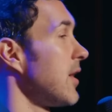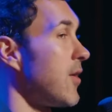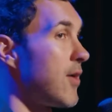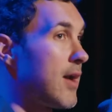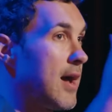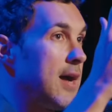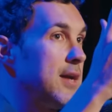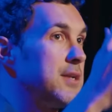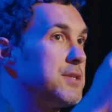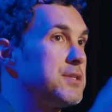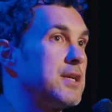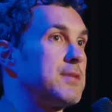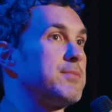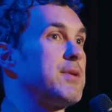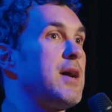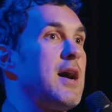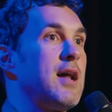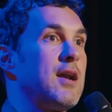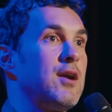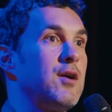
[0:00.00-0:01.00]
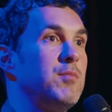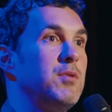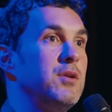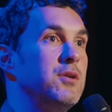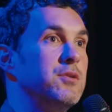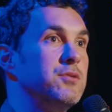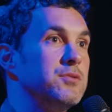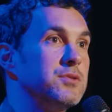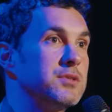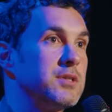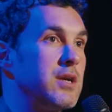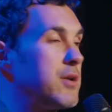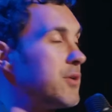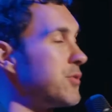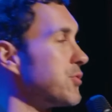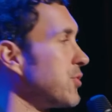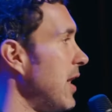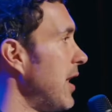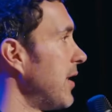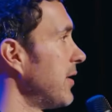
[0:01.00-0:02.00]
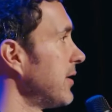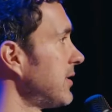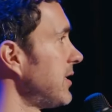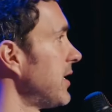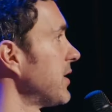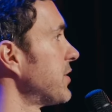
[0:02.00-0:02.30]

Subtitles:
Scared of heights, takes a hot air balloon. Scared of drowning,